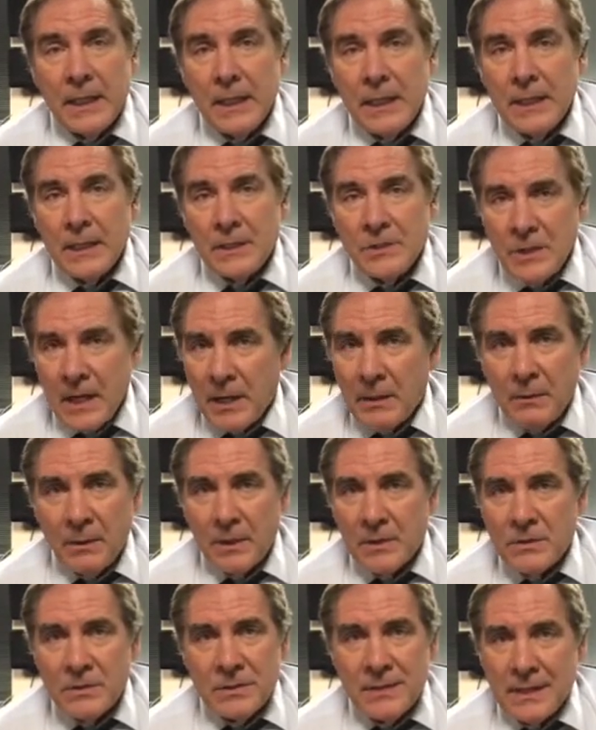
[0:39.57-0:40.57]
The
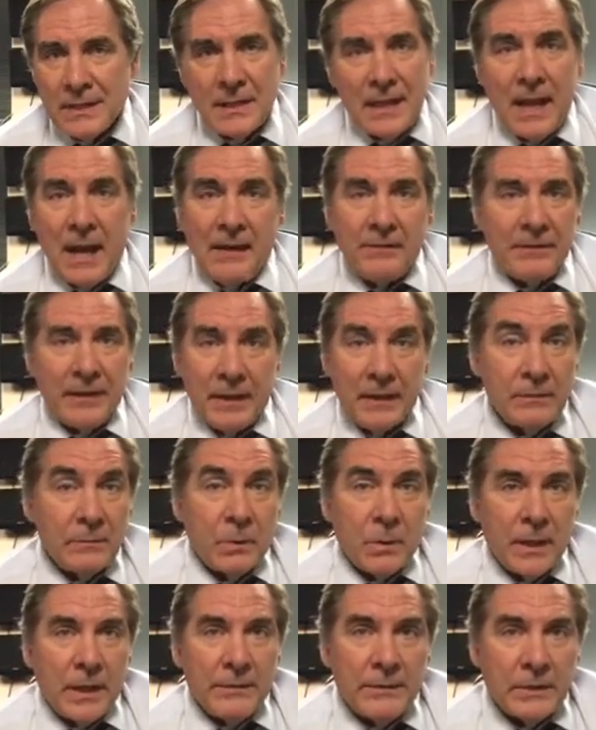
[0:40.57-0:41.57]
Jaguars didn't have that,
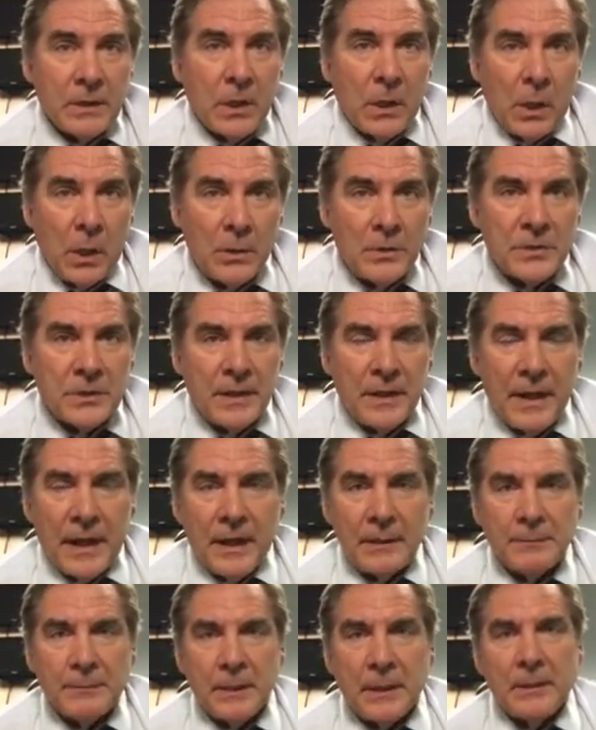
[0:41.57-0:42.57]
weren't even close to
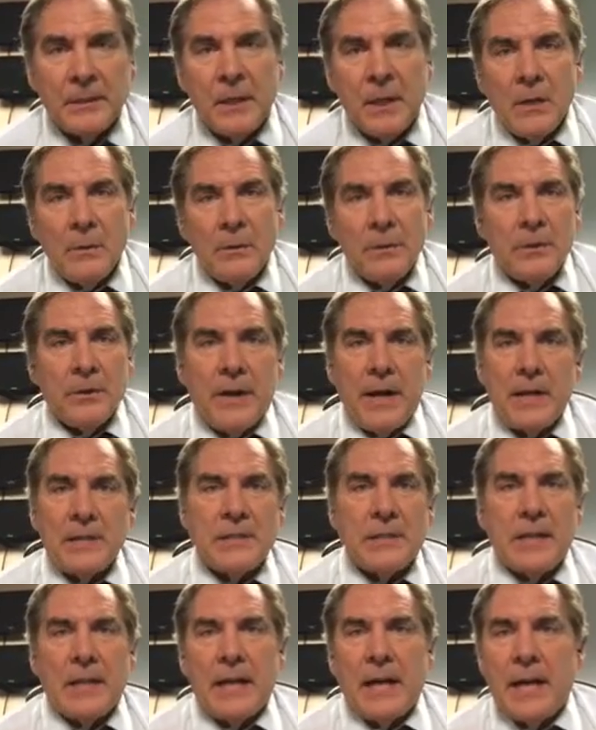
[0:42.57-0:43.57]
that. But when you're
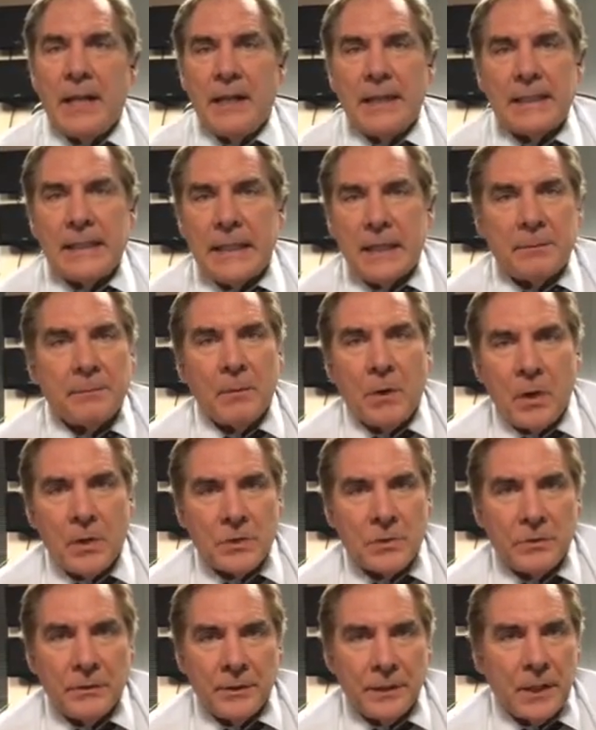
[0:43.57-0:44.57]
asking a guy like Nick
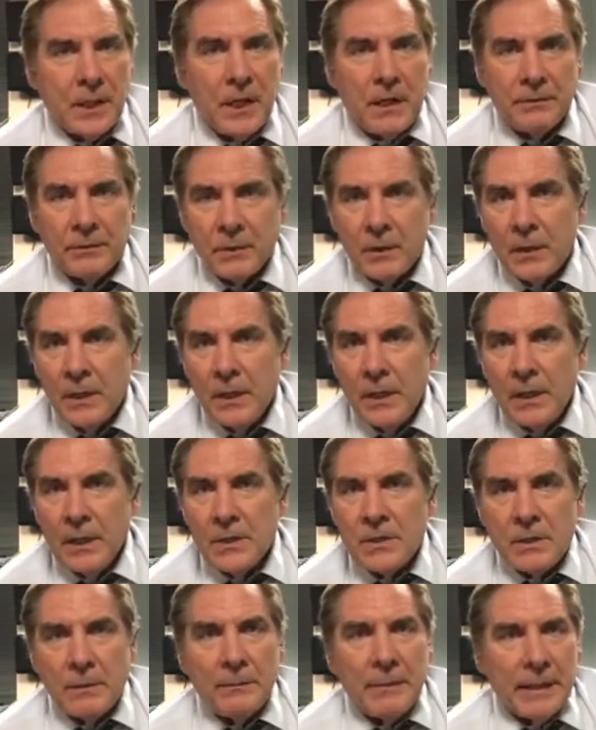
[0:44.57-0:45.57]
Marshall to cover
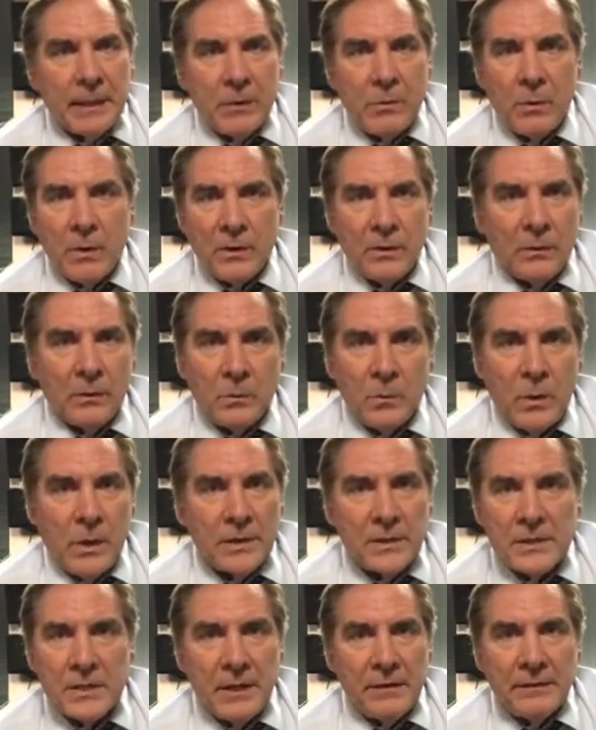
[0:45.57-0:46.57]
somebody
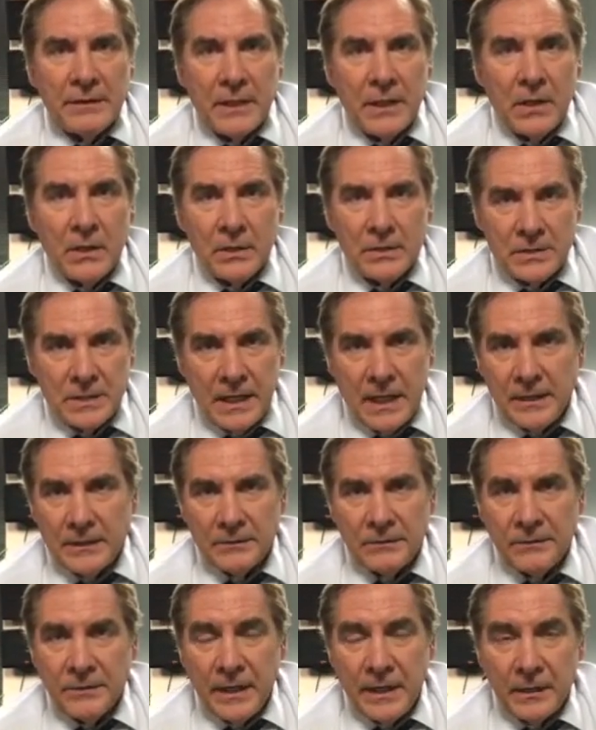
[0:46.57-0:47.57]
one-on-one 70 yards down
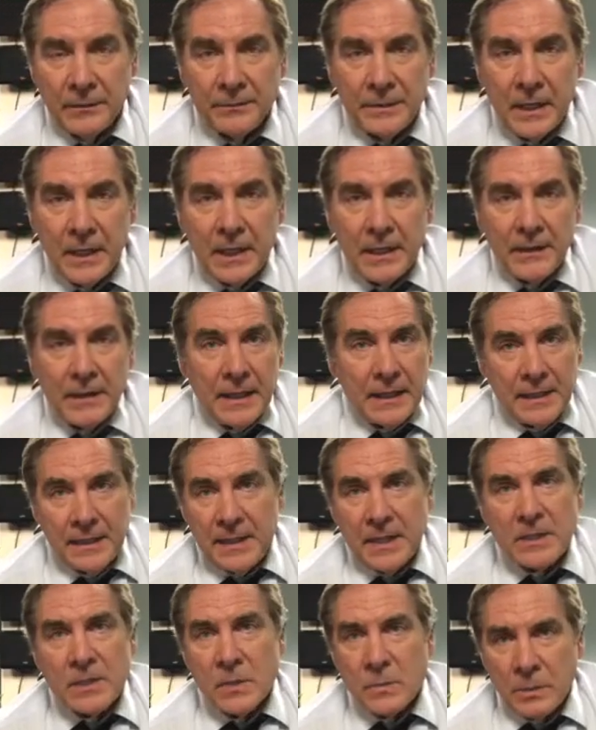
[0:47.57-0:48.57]
the field,
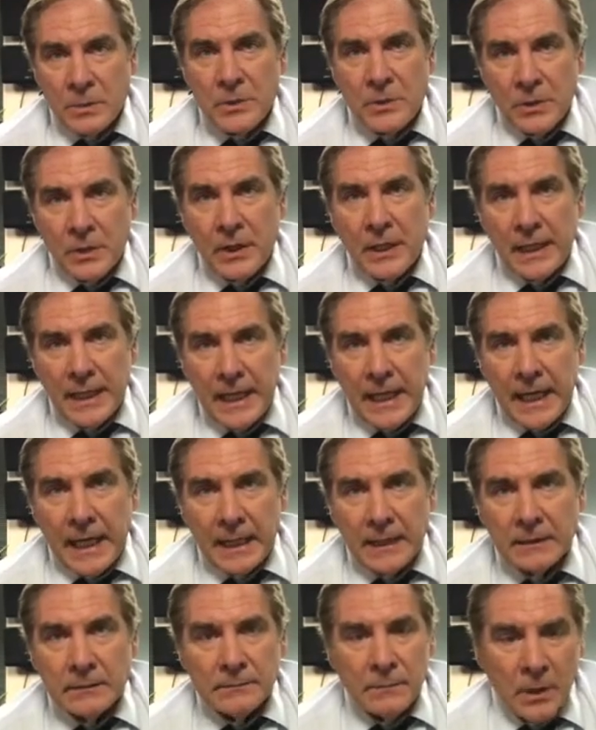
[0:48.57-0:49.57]
this is what you're going to get.